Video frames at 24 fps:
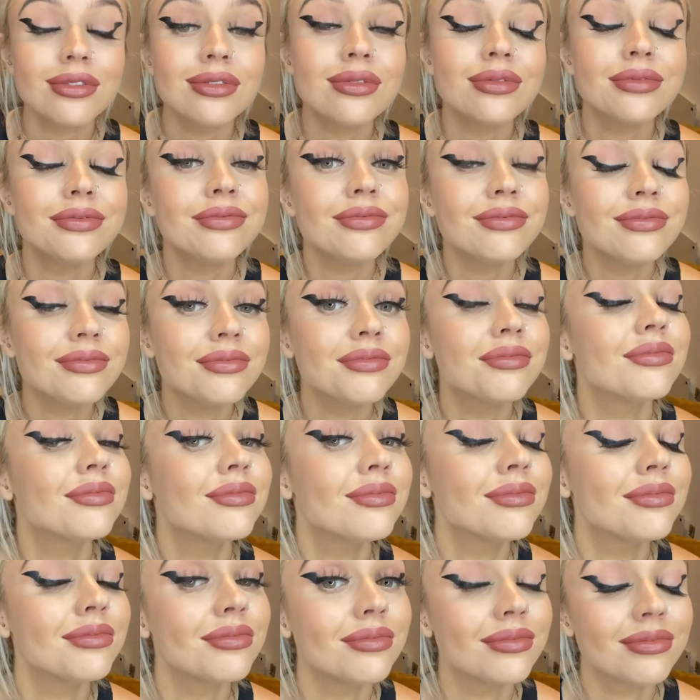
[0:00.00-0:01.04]

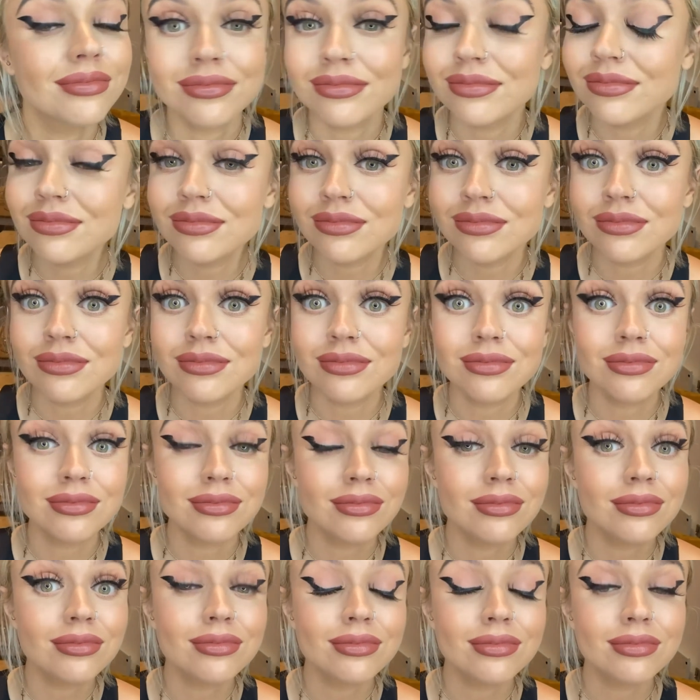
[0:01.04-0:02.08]
(no one is talking)